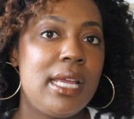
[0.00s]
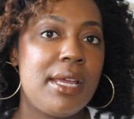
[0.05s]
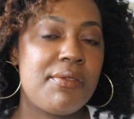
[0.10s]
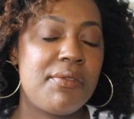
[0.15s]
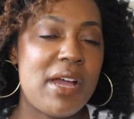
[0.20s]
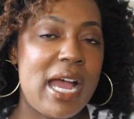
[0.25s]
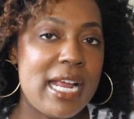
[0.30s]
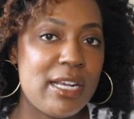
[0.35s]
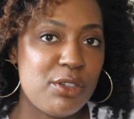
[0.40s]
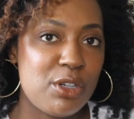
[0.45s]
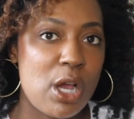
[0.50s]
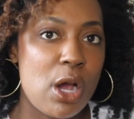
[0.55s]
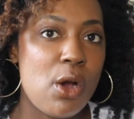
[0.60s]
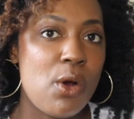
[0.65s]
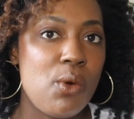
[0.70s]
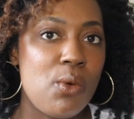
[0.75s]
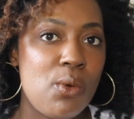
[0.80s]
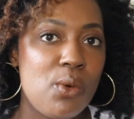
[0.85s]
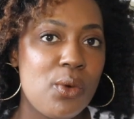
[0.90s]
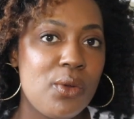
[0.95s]
If I
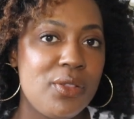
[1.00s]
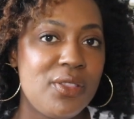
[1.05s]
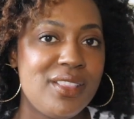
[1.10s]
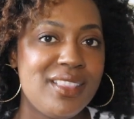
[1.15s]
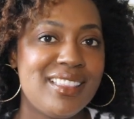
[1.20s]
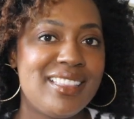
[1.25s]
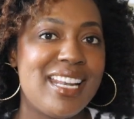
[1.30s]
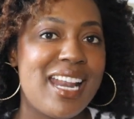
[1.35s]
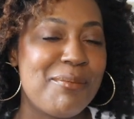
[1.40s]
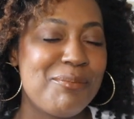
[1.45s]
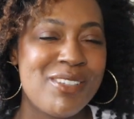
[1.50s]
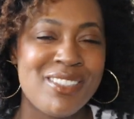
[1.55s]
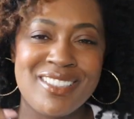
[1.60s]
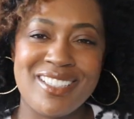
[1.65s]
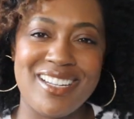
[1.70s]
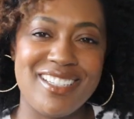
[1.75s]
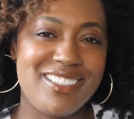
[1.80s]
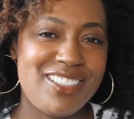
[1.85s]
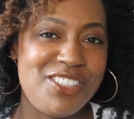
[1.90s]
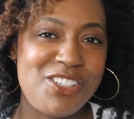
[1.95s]
know that I'm just
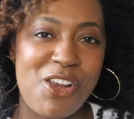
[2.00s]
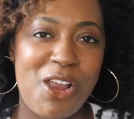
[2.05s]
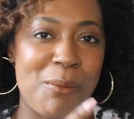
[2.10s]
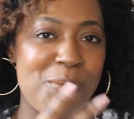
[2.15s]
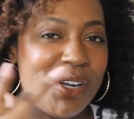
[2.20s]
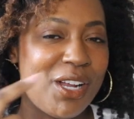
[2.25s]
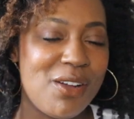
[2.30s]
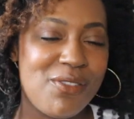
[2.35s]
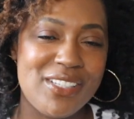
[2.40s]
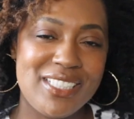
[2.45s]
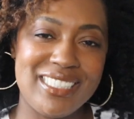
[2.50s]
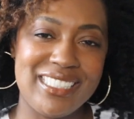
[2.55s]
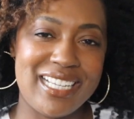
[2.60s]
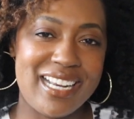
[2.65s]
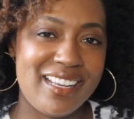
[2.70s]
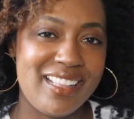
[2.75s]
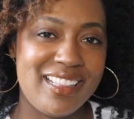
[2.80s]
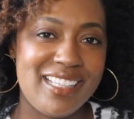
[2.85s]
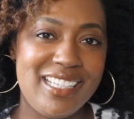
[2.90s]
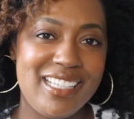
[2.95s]
going to chop it off at the
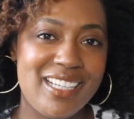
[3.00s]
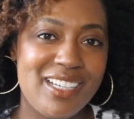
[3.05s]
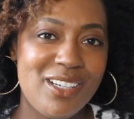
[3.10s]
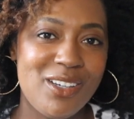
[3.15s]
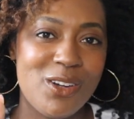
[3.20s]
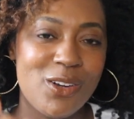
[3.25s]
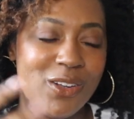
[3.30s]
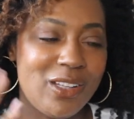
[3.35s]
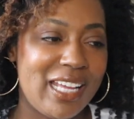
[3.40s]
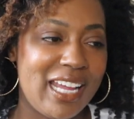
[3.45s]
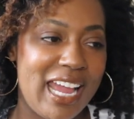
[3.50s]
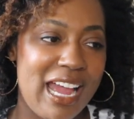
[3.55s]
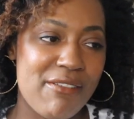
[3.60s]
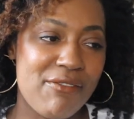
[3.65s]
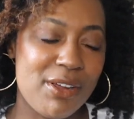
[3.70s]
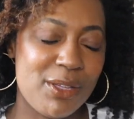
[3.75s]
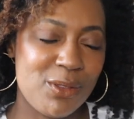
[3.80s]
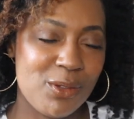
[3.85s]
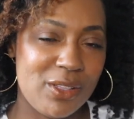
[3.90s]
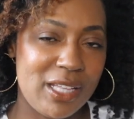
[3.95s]
end of the year or like
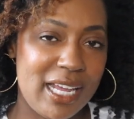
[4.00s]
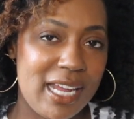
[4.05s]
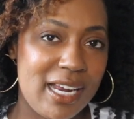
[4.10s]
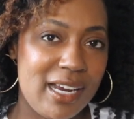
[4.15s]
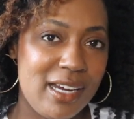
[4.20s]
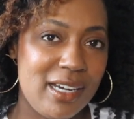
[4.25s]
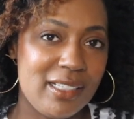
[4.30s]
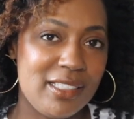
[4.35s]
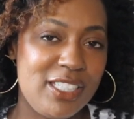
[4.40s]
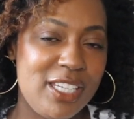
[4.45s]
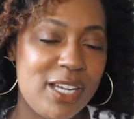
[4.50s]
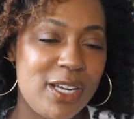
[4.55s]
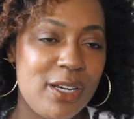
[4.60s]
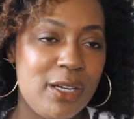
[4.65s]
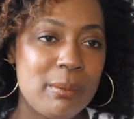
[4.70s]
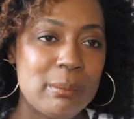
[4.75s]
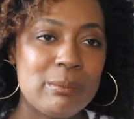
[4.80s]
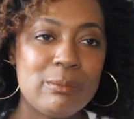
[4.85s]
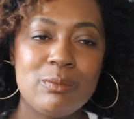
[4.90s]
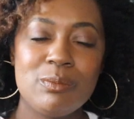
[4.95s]
halfway through the
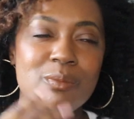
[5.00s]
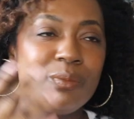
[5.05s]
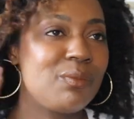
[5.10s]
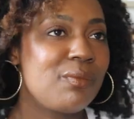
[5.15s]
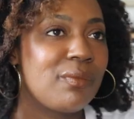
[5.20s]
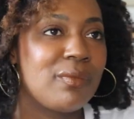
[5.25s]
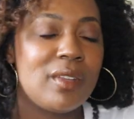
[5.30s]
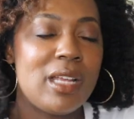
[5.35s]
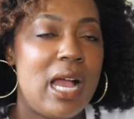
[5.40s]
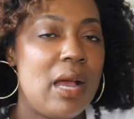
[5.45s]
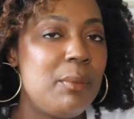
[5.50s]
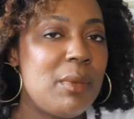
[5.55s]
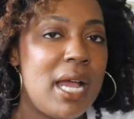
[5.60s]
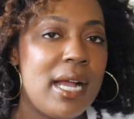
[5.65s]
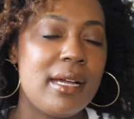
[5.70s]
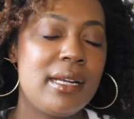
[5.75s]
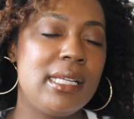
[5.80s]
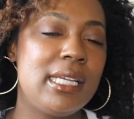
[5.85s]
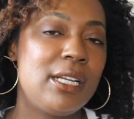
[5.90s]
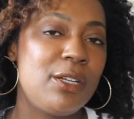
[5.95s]
year, I'm
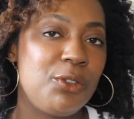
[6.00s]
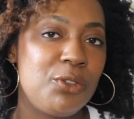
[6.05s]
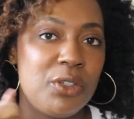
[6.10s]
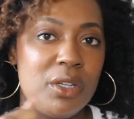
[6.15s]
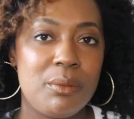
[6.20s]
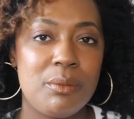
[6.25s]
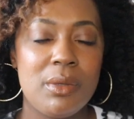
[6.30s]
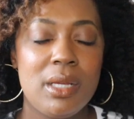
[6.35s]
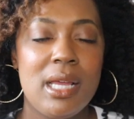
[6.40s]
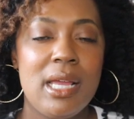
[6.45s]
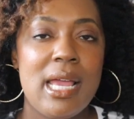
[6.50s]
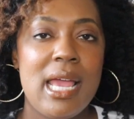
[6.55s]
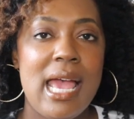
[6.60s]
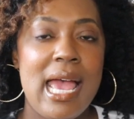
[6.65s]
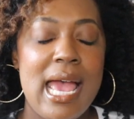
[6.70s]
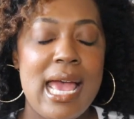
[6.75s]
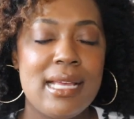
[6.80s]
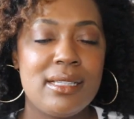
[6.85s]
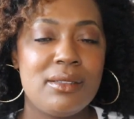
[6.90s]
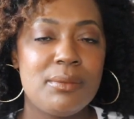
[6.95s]
not going to get a trim
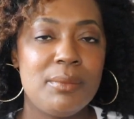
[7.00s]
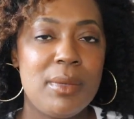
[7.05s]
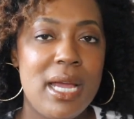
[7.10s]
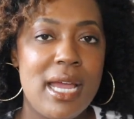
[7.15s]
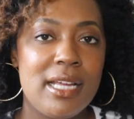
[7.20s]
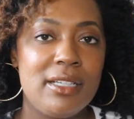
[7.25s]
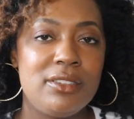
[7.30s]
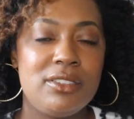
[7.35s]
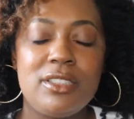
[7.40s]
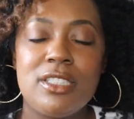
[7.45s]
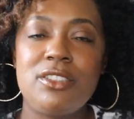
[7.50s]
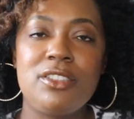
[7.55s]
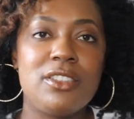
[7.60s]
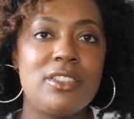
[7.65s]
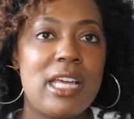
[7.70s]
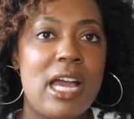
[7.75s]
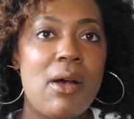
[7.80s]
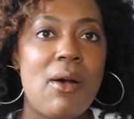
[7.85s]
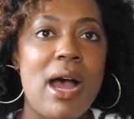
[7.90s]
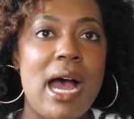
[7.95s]
as much. That's
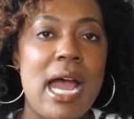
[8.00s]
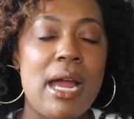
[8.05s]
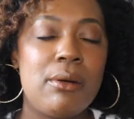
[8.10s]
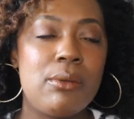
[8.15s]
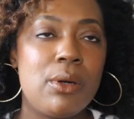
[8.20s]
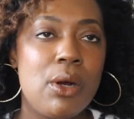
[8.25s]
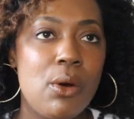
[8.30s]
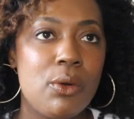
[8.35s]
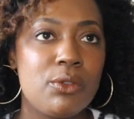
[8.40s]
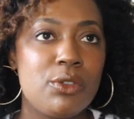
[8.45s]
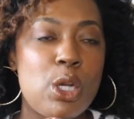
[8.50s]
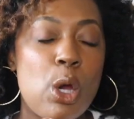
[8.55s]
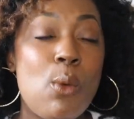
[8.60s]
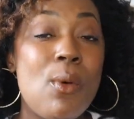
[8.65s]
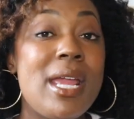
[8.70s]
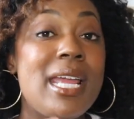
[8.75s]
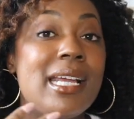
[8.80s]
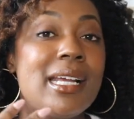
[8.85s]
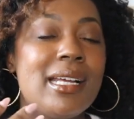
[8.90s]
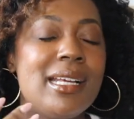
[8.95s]
just how I roll,
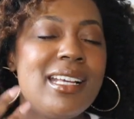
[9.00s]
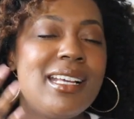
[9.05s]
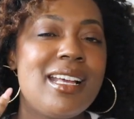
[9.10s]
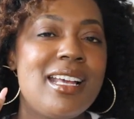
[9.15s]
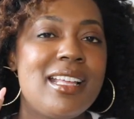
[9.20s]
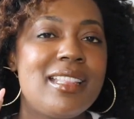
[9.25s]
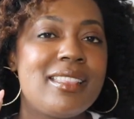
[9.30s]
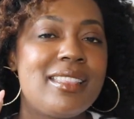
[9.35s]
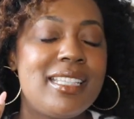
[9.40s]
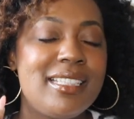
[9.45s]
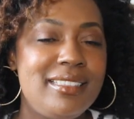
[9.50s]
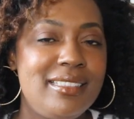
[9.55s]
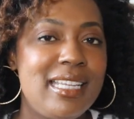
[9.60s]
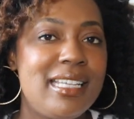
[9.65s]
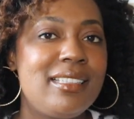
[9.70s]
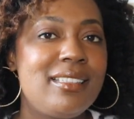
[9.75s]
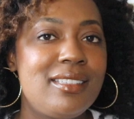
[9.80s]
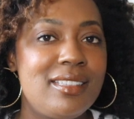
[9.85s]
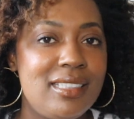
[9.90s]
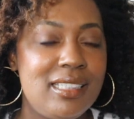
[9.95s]
knowing the
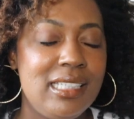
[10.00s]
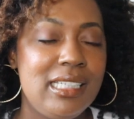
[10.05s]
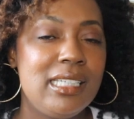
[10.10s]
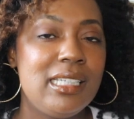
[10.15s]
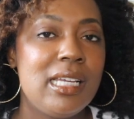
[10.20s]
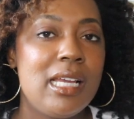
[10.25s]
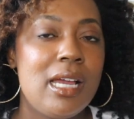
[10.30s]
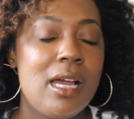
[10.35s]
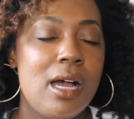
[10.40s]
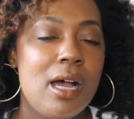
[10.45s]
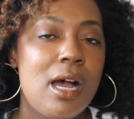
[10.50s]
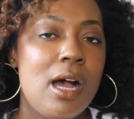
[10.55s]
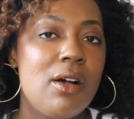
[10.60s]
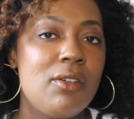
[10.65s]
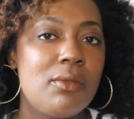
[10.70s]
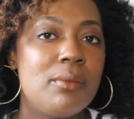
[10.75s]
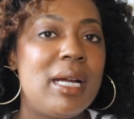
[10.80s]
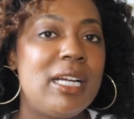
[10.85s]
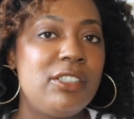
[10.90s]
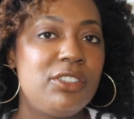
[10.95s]
density
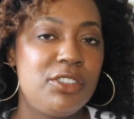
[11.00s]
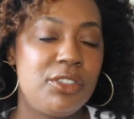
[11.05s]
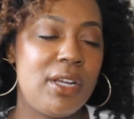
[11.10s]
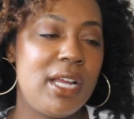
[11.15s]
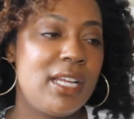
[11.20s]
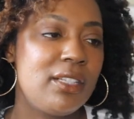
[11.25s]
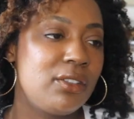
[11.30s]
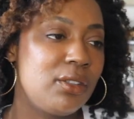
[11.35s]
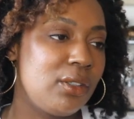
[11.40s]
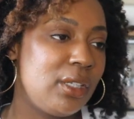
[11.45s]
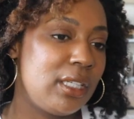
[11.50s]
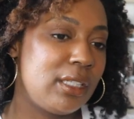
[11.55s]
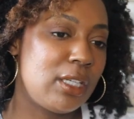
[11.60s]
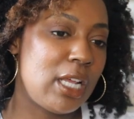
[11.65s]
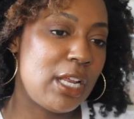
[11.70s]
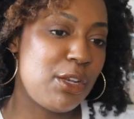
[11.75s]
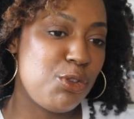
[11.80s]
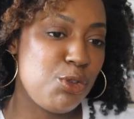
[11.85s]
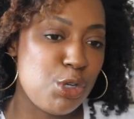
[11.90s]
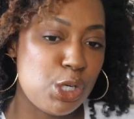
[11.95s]
of my strands
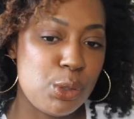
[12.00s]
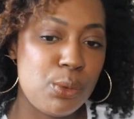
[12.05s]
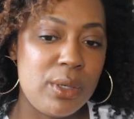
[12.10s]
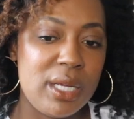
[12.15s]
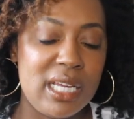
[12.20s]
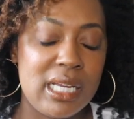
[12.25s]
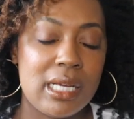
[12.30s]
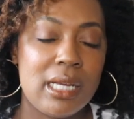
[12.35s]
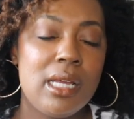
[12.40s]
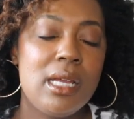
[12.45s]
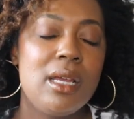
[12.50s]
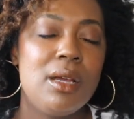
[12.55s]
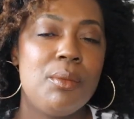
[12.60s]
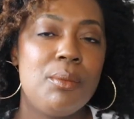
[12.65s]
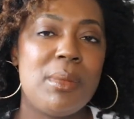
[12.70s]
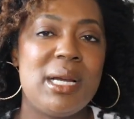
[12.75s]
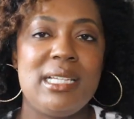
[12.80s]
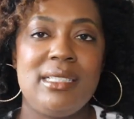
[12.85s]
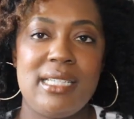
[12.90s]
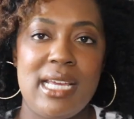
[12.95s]
and knowing
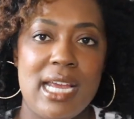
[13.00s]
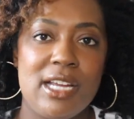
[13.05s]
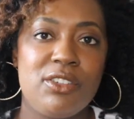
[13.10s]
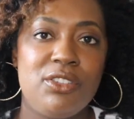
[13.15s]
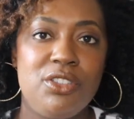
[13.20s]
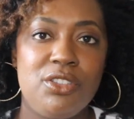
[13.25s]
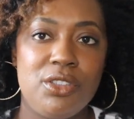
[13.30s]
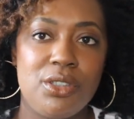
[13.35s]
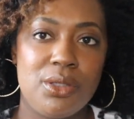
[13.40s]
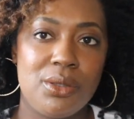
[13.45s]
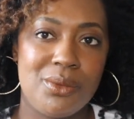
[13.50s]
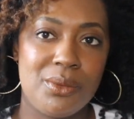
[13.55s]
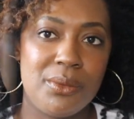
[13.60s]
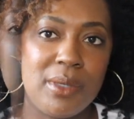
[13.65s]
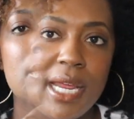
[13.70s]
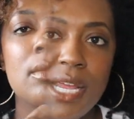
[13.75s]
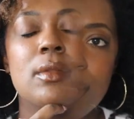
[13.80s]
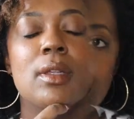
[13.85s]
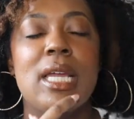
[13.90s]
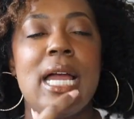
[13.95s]
my texture,
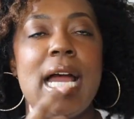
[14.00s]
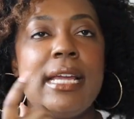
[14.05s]
right?